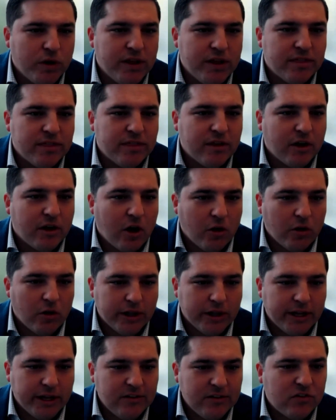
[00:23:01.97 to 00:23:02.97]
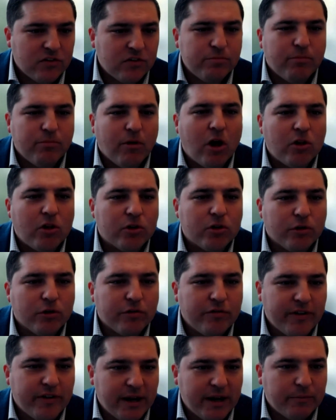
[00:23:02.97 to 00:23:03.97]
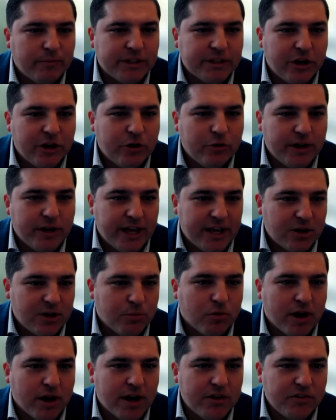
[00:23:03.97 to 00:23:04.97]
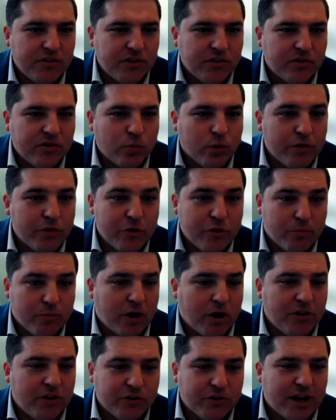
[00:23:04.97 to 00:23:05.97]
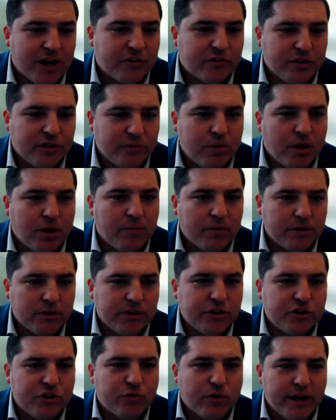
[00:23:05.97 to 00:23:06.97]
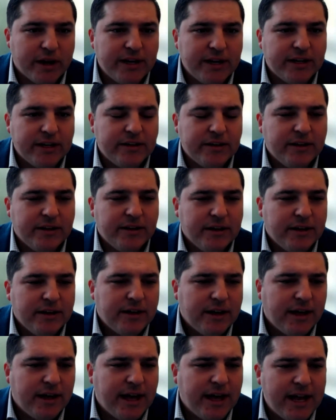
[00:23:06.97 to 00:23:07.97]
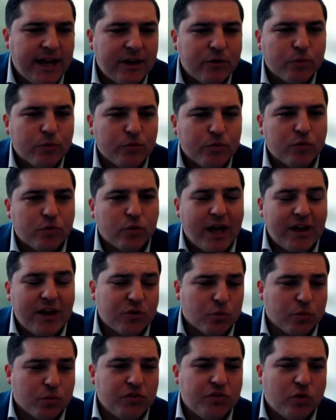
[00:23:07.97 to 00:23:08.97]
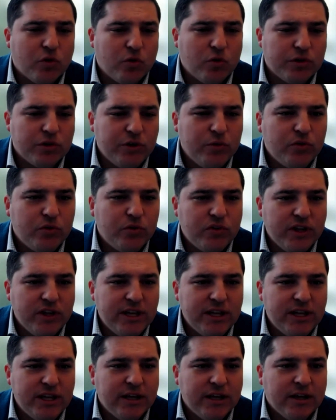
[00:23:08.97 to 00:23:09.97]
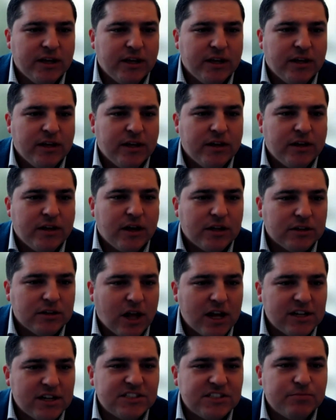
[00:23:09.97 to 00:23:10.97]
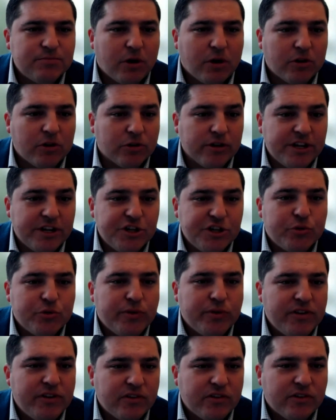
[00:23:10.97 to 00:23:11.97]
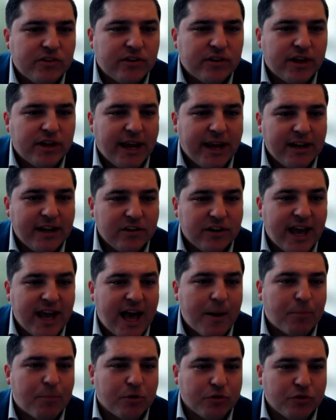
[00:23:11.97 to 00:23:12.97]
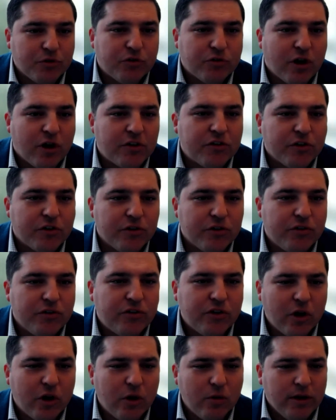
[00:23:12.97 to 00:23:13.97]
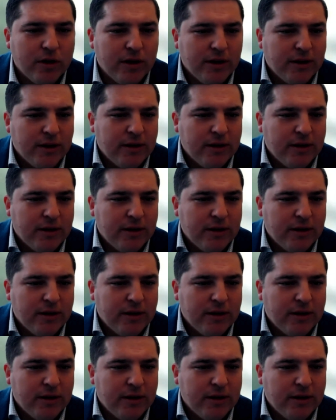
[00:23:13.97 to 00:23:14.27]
with, call it, smaller family-owned enterprises where their bonds are actually publicly traded. And as a result, you see a lot smaller issuance and capital structures. So